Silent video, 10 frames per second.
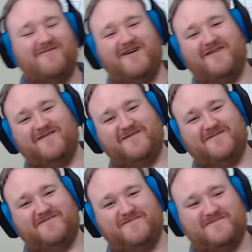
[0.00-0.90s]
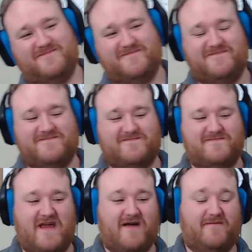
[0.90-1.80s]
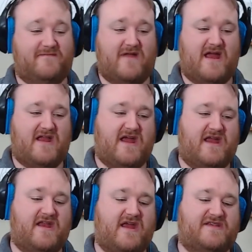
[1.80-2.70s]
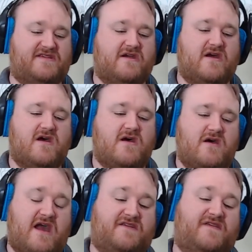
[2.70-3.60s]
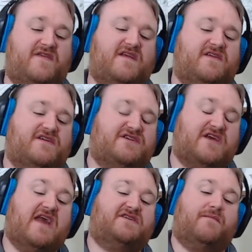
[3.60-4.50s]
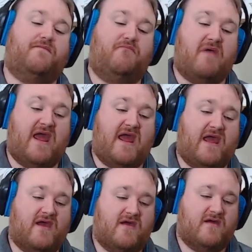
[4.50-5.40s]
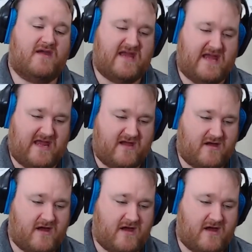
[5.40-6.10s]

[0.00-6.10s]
Right. Yeah, and it's a big key.